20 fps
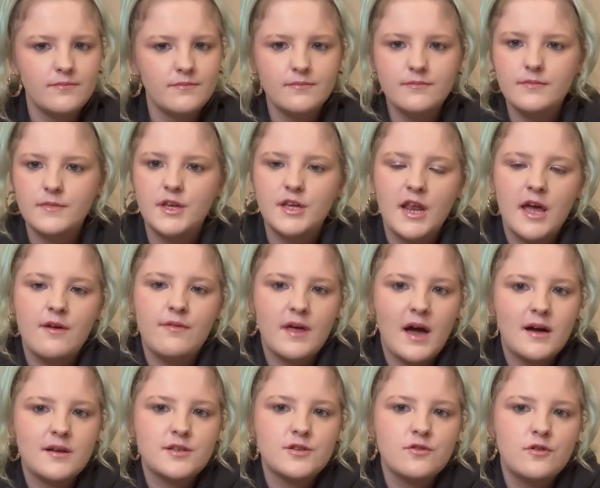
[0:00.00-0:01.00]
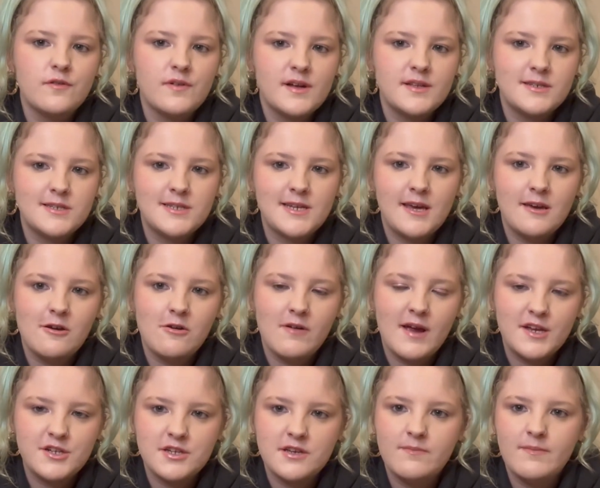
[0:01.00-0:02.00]
you know, that sort of like
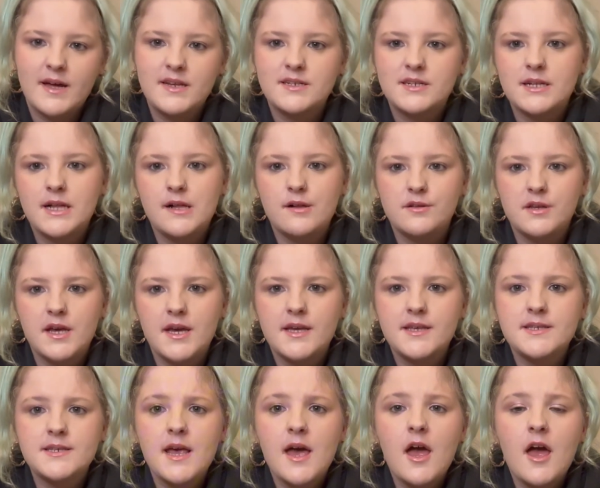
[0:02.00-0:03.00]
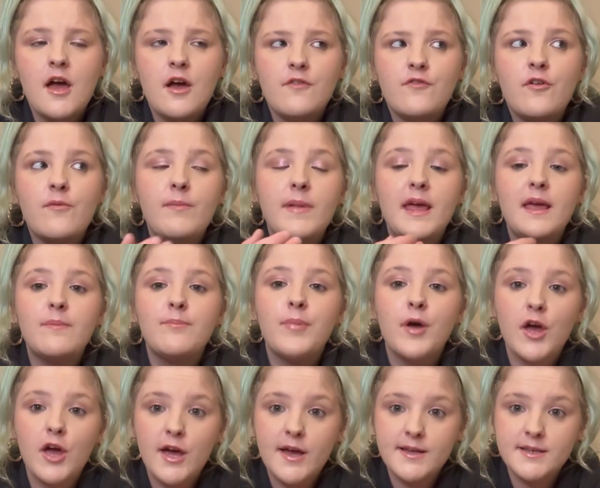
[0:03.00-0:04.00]
deterioration in mental illness. For me
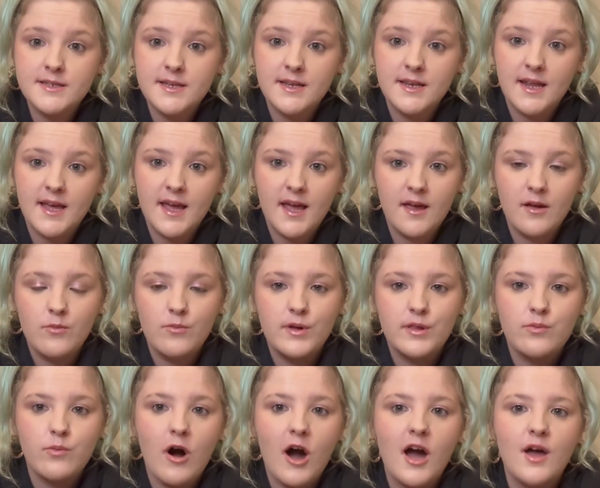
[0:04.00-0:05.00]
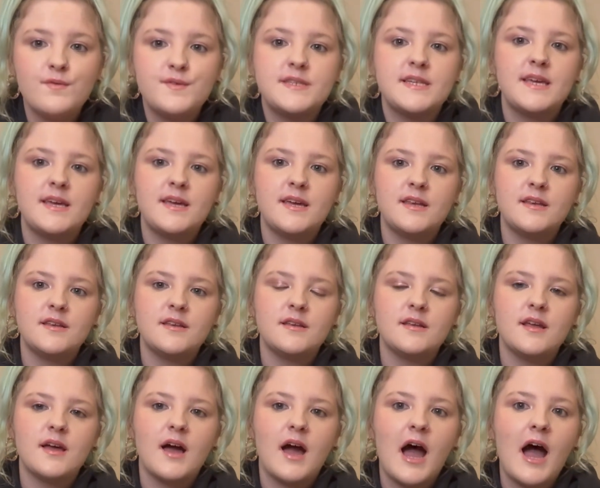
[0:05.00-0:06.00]
personally, with what I've
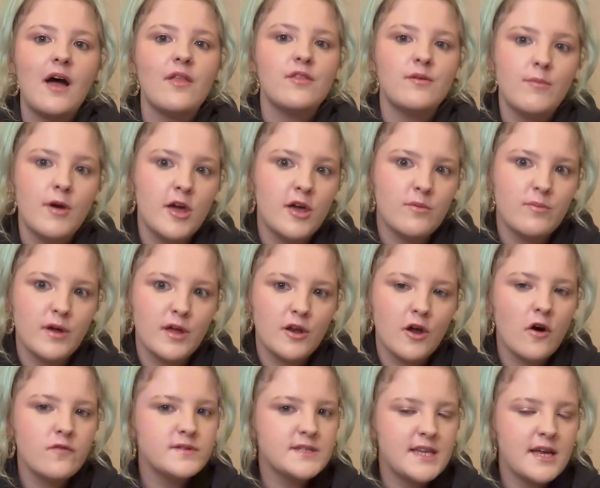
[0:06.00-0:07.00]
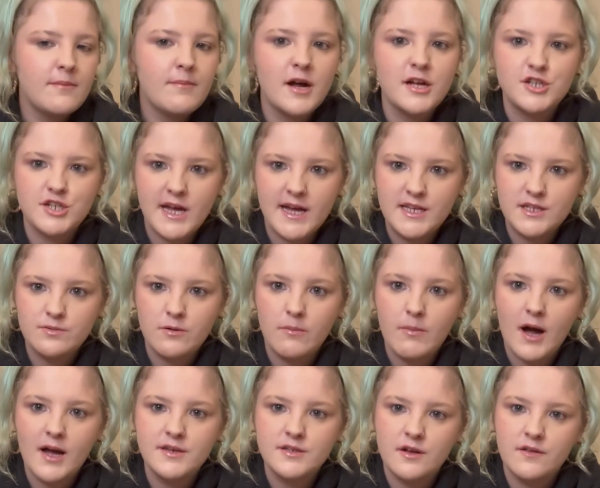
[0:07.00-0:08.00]
seen at the moment. Obviously, I might change my
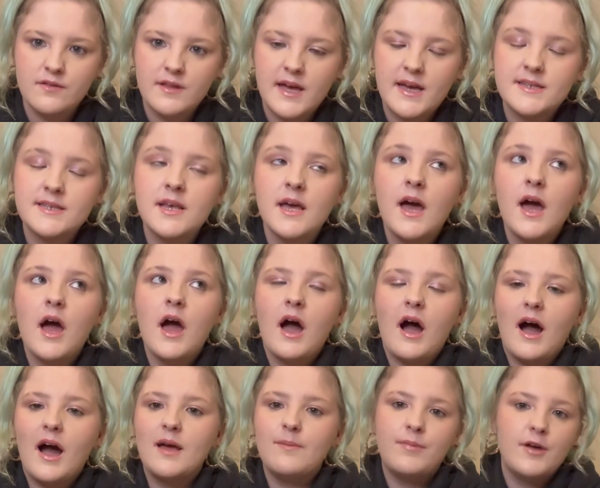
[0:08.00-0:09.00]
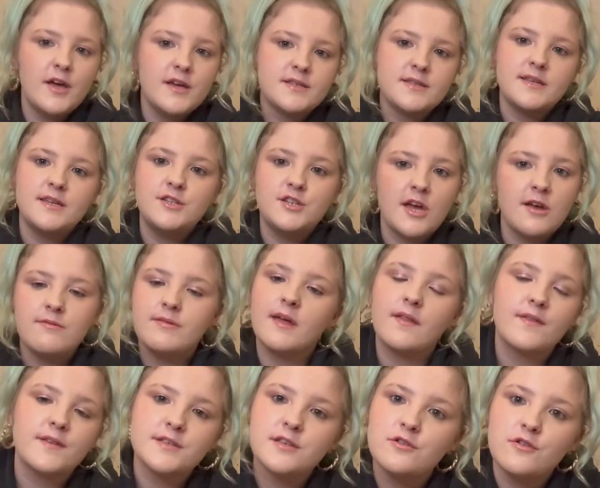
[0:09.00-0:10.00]
mind on this. I personally don't
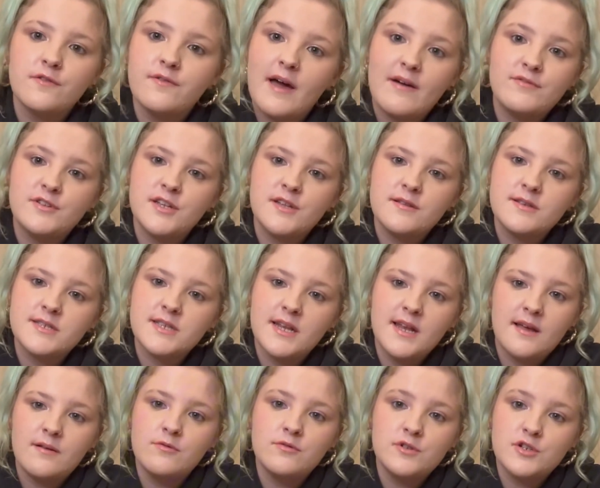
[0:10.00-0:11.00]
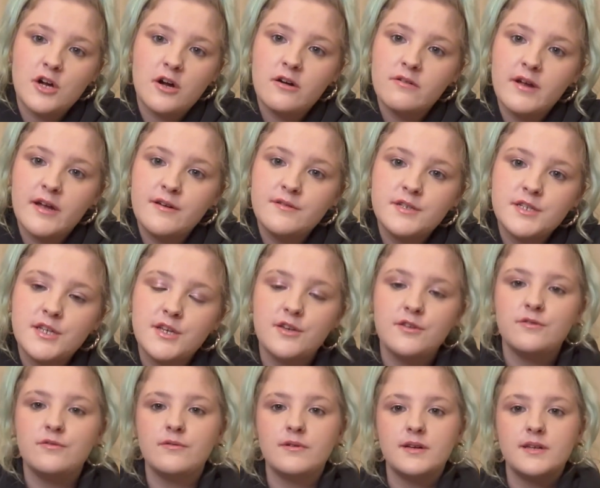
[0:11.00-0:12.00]
think there's enough evidence to link Mounjaro
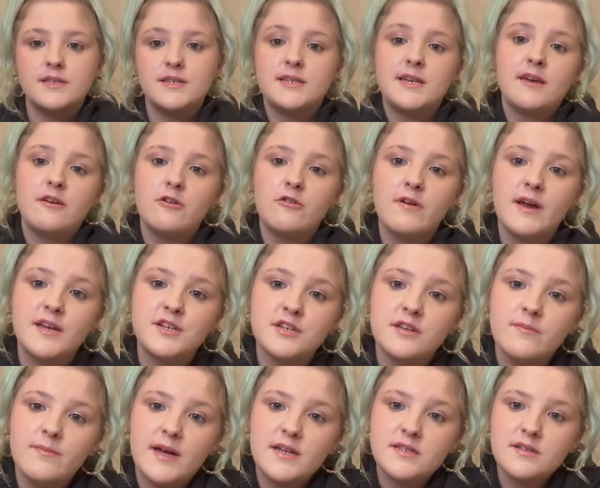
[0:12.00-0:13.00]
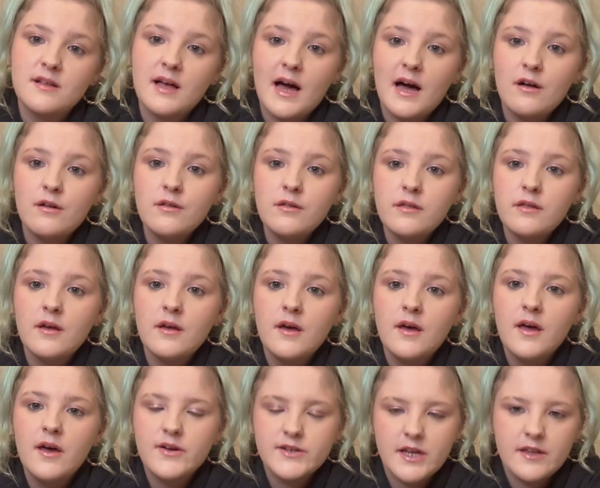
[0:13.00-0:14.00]
to a deterioration in mental health,
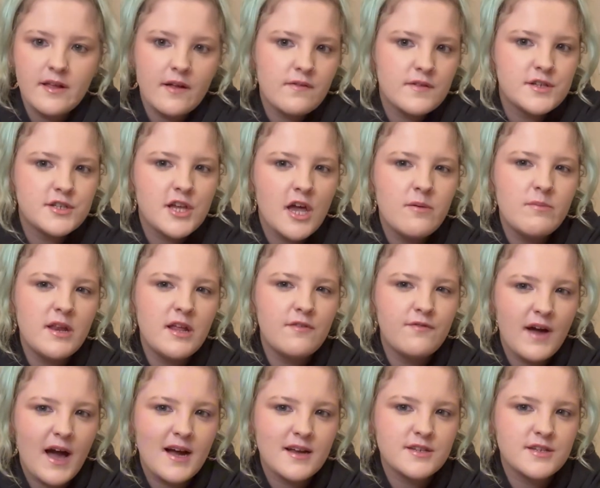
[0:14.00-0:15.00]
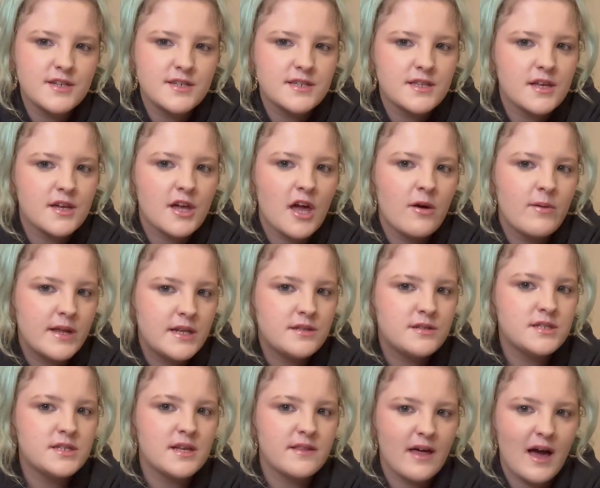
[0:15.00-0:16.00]
because I think there's so many factors that go
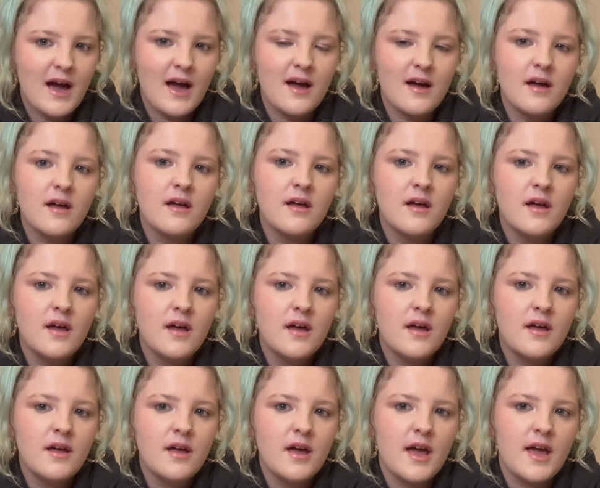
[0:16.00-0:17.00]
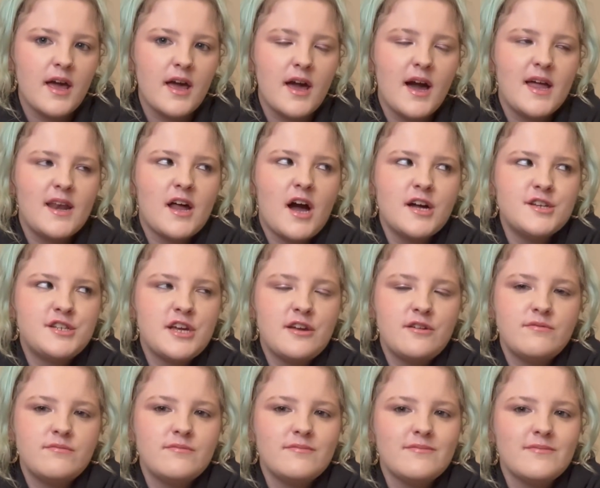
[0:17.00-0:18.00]
into that. And
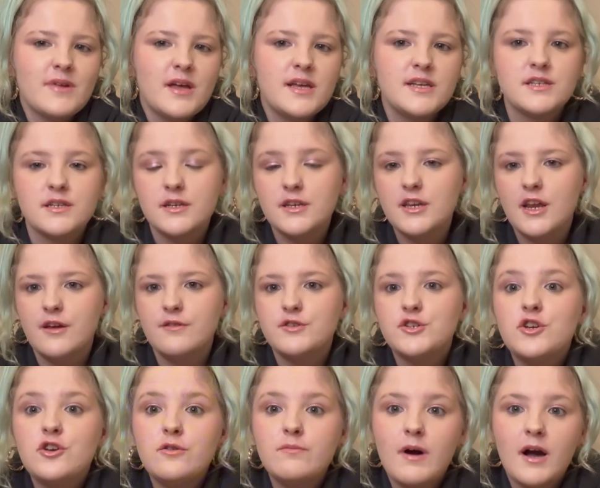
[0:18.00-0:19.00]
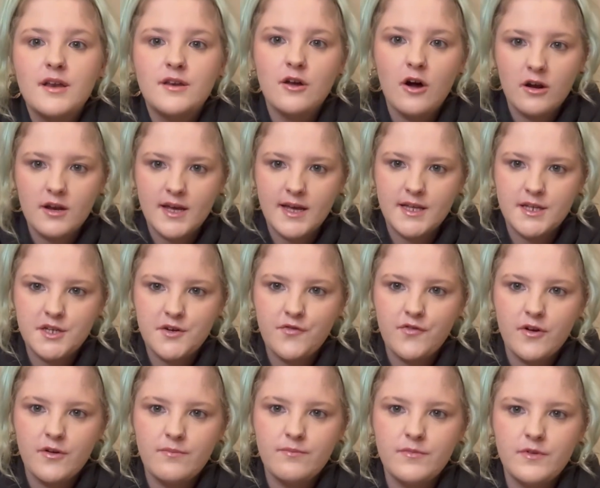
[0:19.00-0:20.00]
to my knowledge,
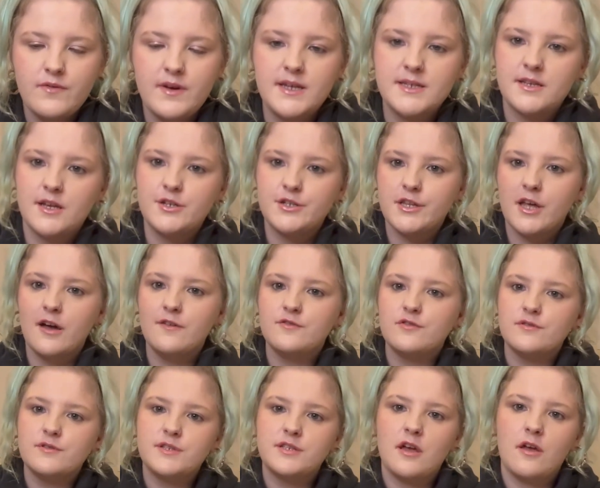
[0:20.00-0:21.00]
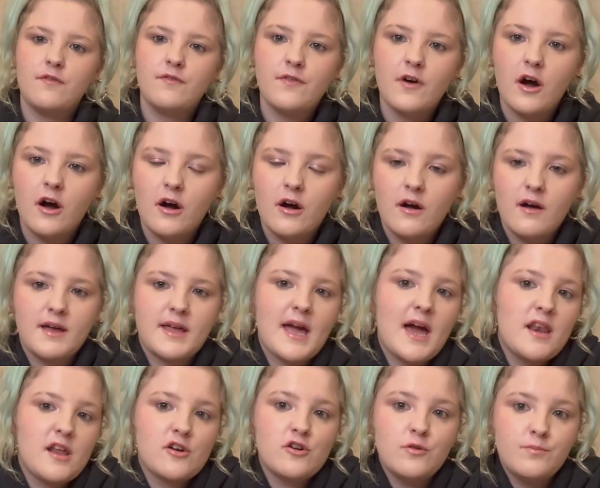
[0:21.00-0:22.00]
from the research that I've done so far,
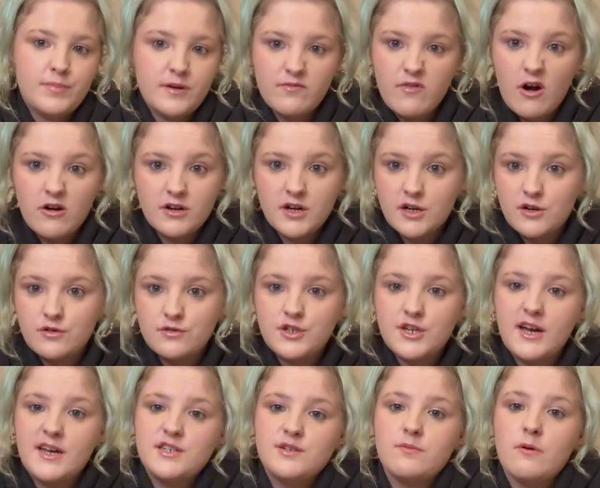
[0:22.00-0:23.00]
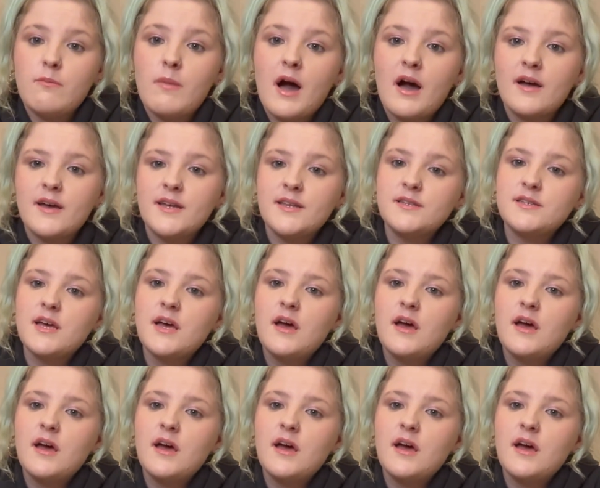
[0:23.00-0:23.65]
again, I could be wrong, I could change my mind,